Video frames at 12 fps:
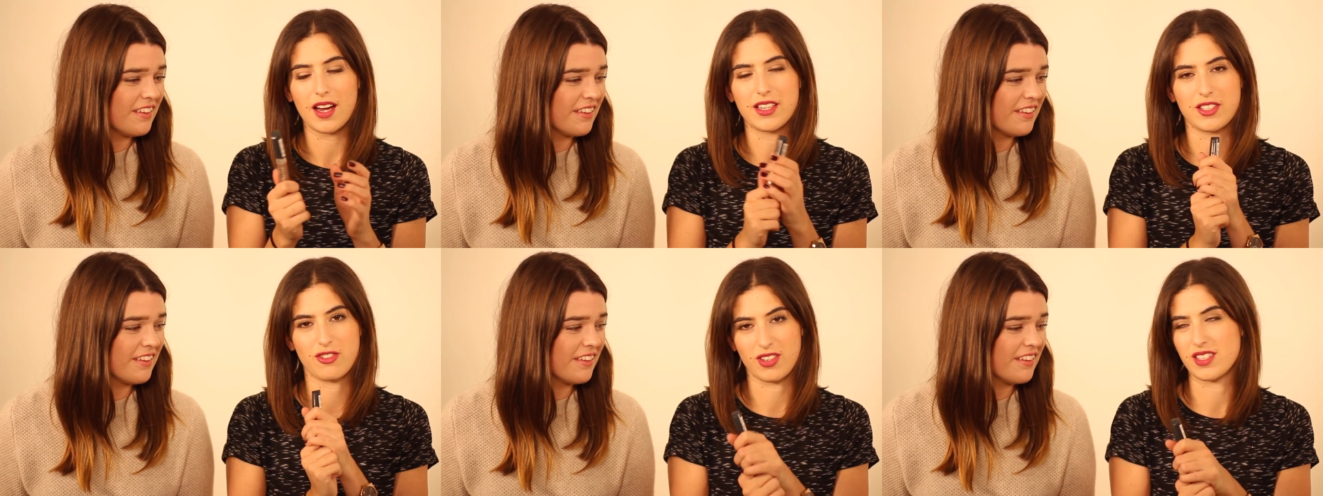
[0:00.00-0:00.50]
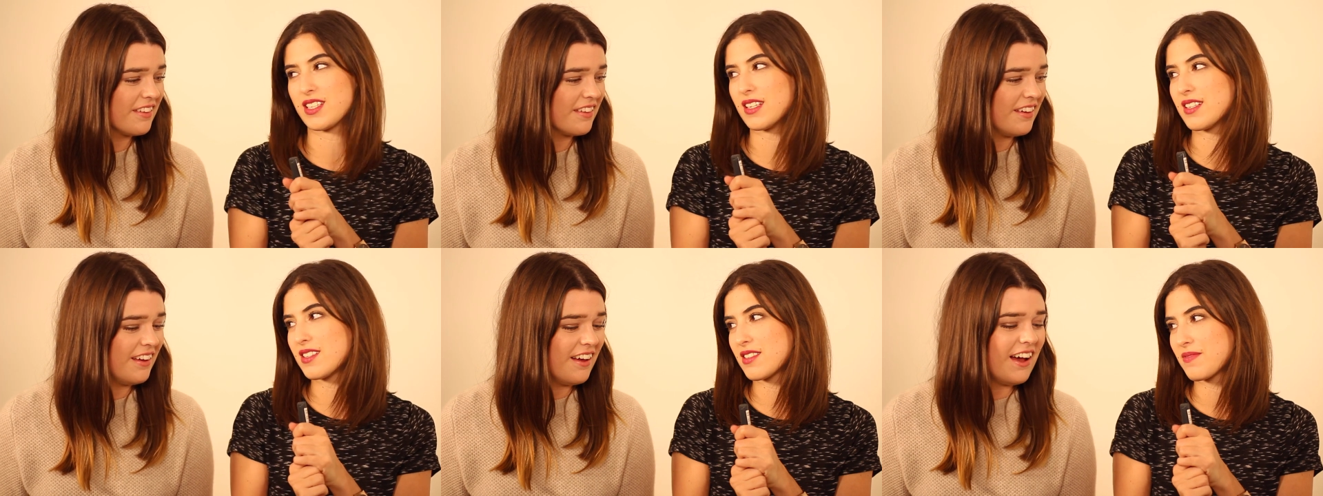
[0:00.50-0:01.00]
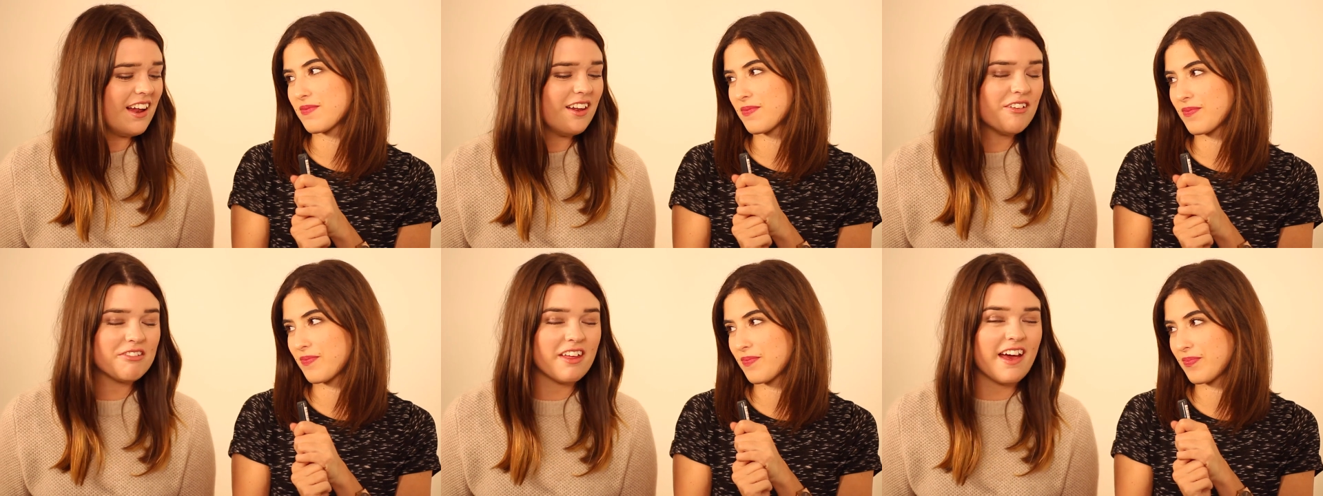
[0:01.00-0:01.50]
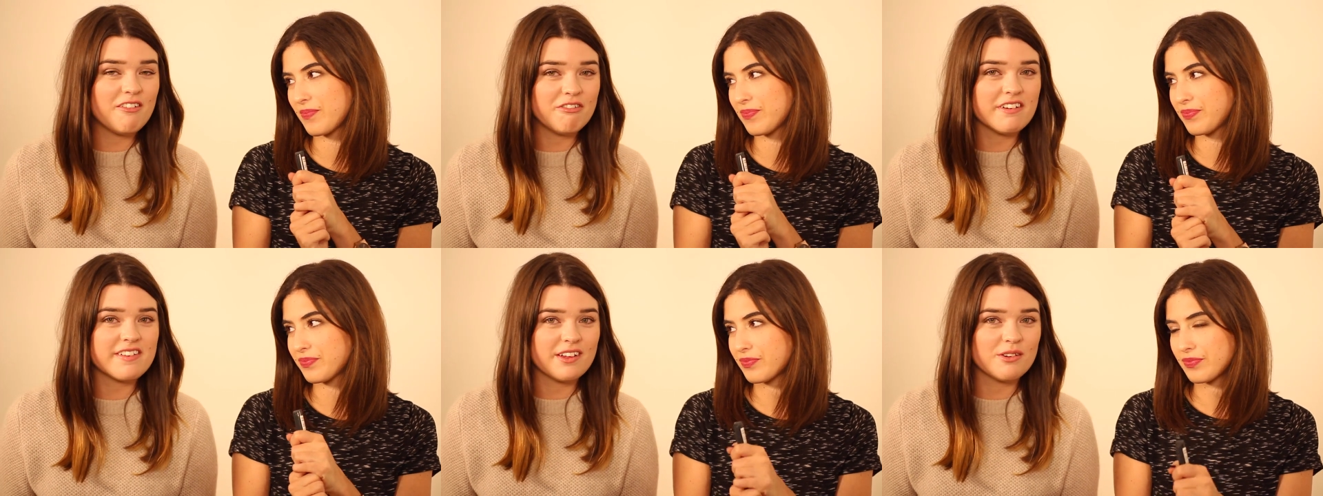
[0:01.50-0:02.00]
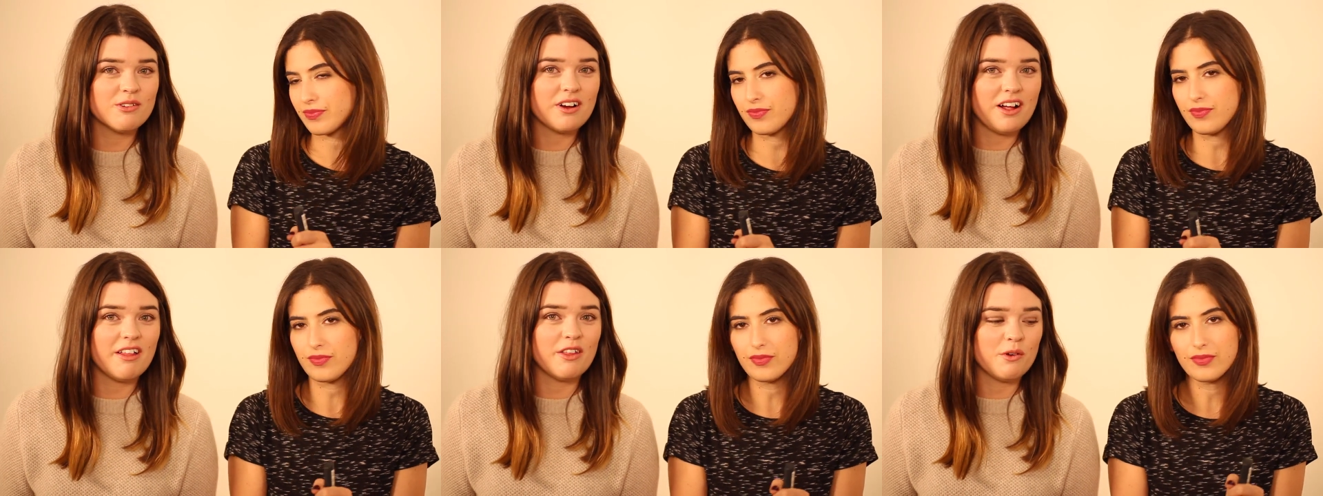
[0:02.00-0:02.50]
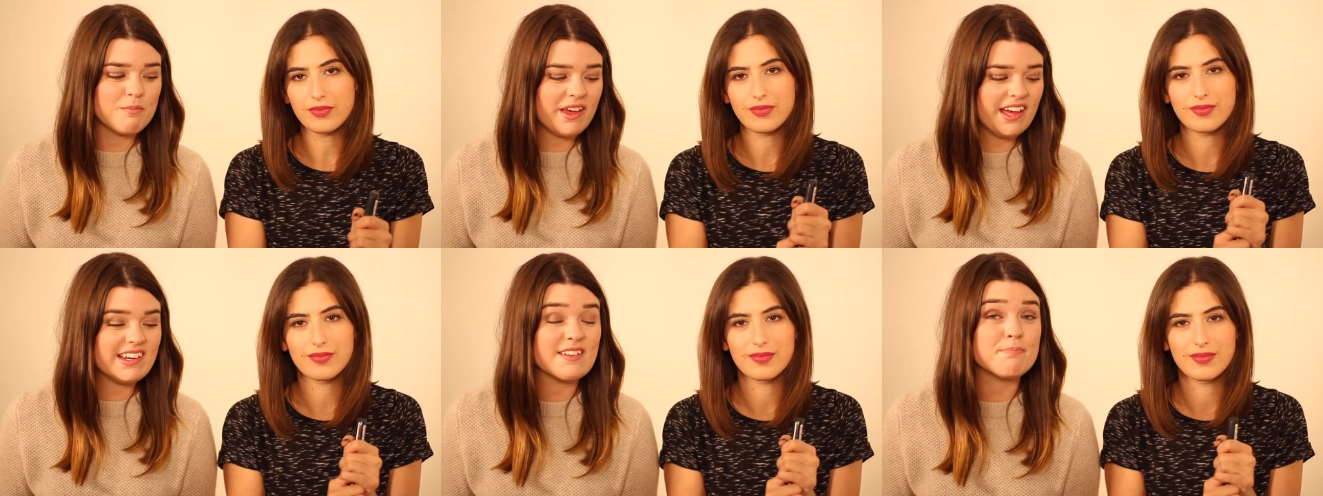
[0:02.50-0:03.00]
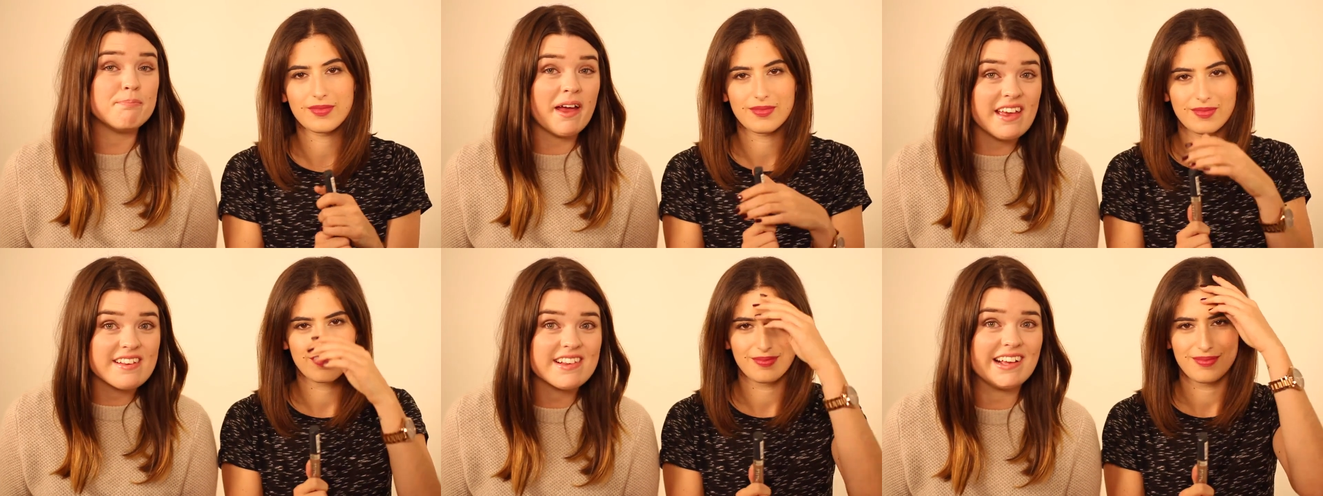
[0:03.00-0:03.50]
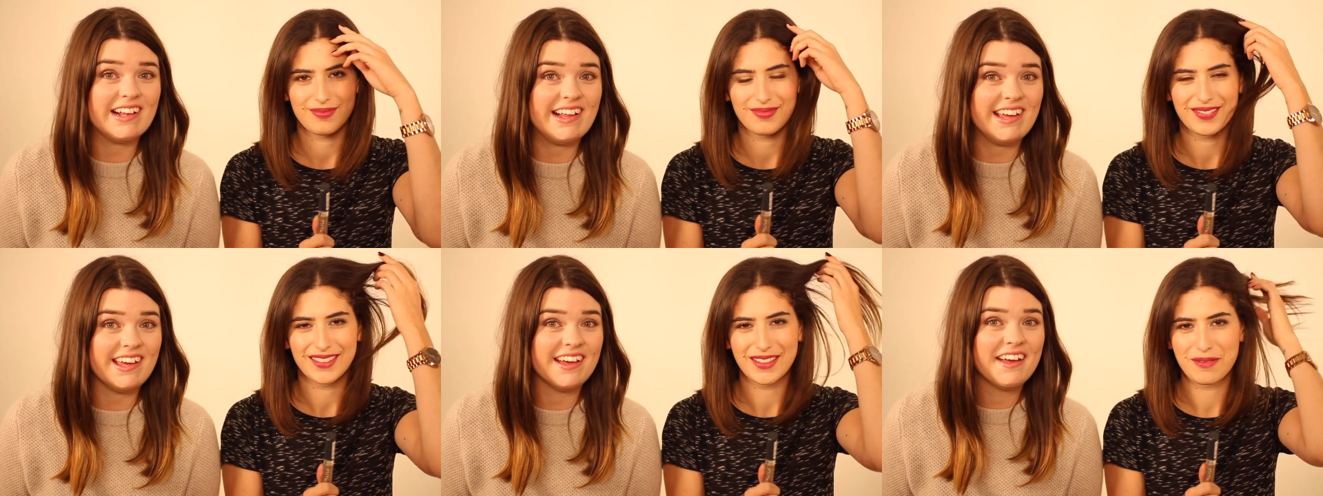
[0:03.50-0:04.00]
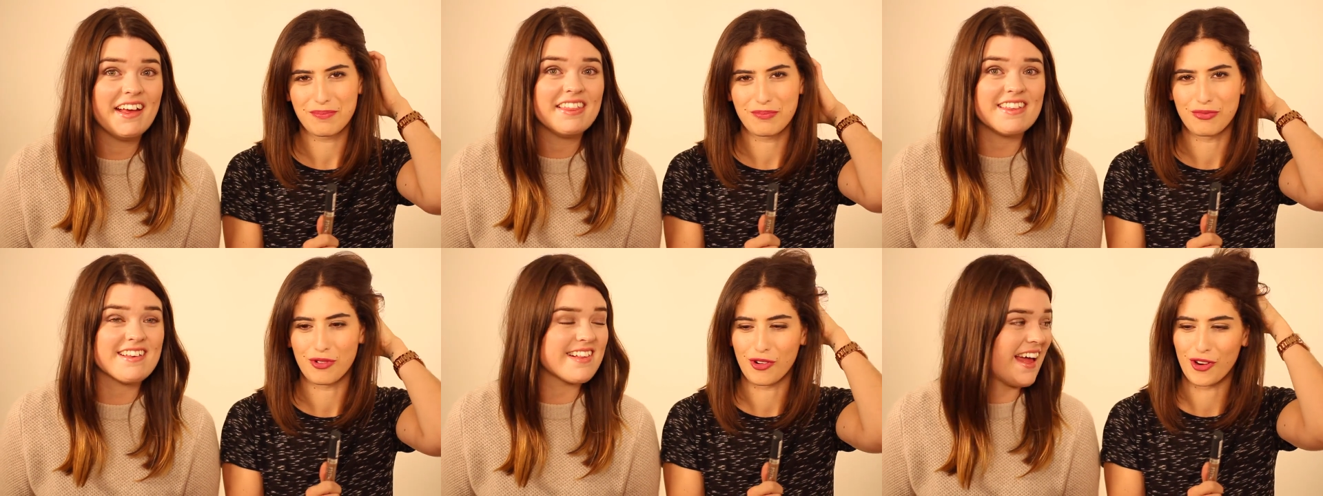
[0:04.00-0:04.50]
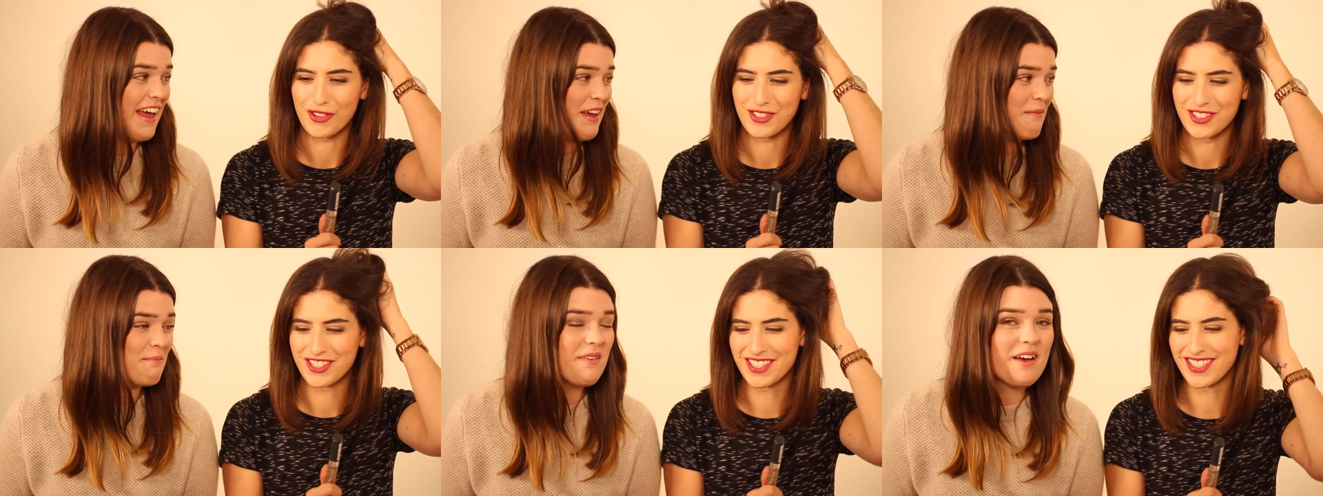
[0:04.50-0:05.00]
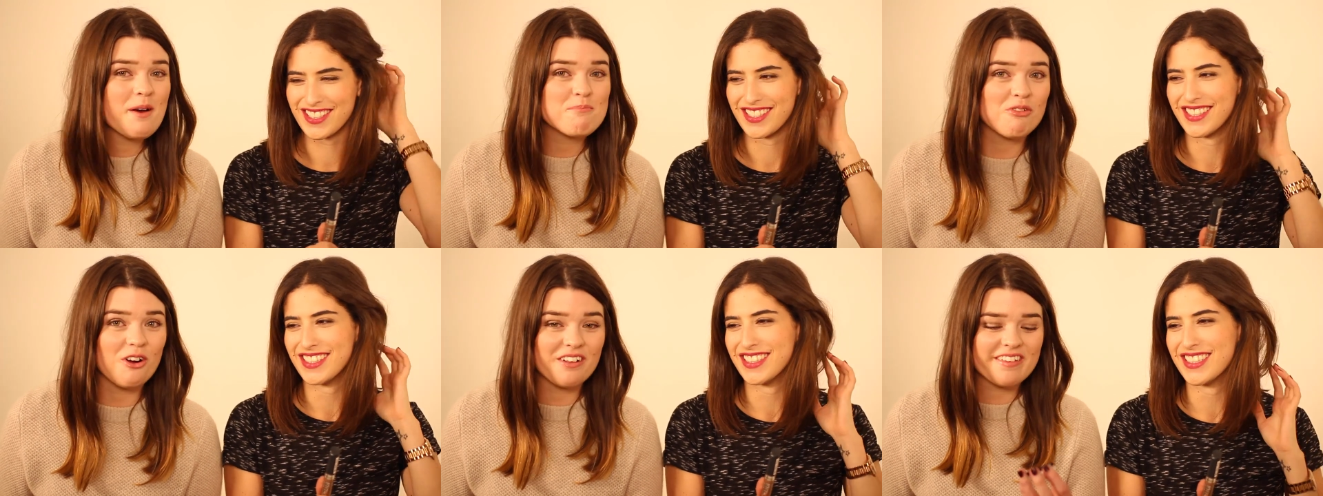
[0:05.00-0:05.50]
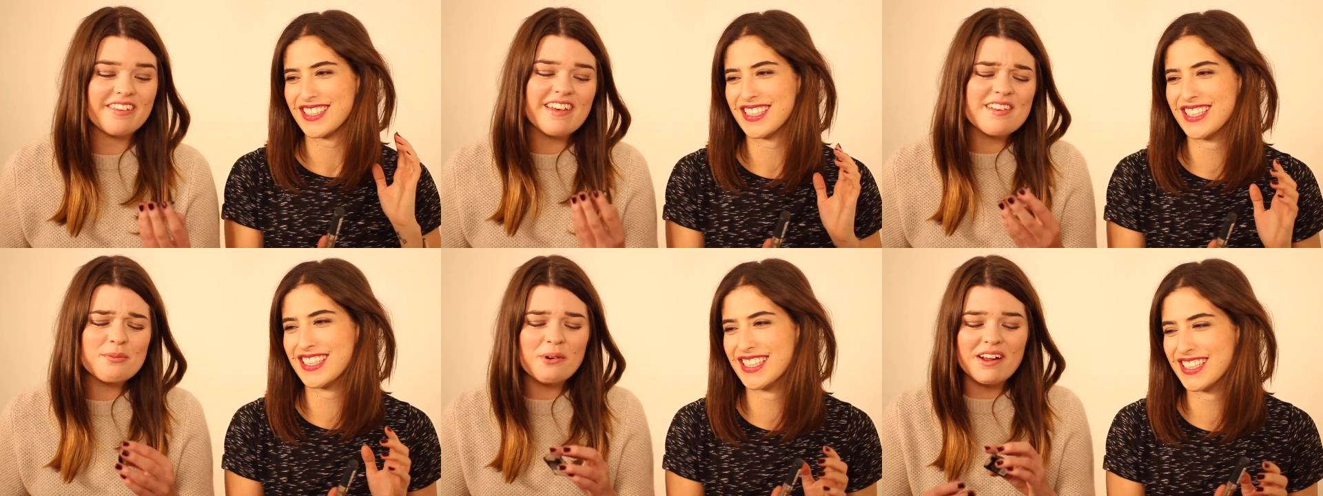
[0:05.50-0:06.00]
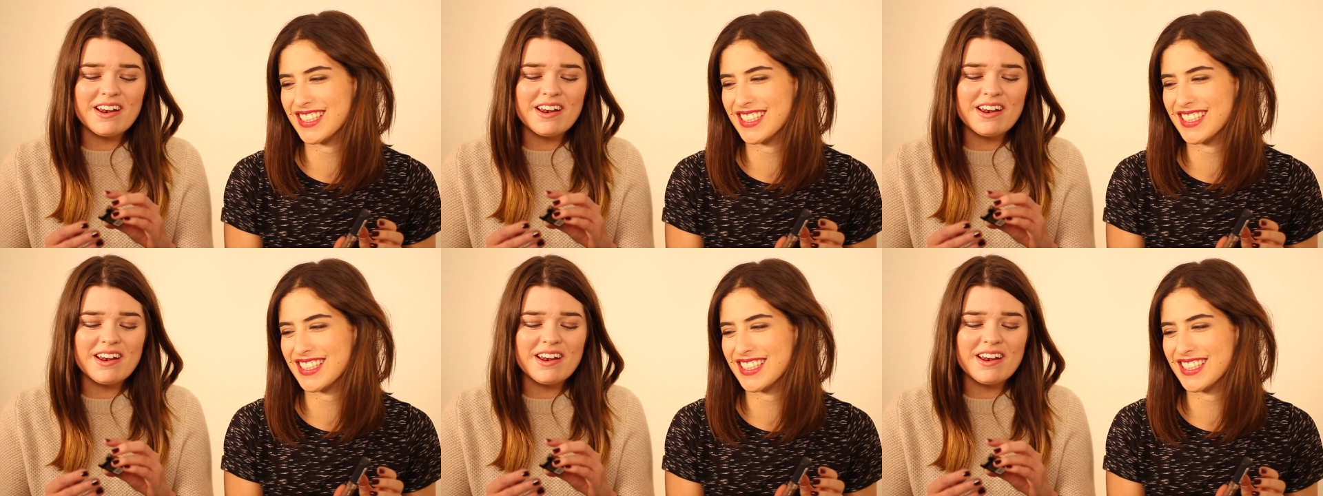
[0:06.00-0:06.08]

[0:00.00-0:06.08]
Speaker 1: I trust it. I love that every single colour that we picked is basically the same bronze. This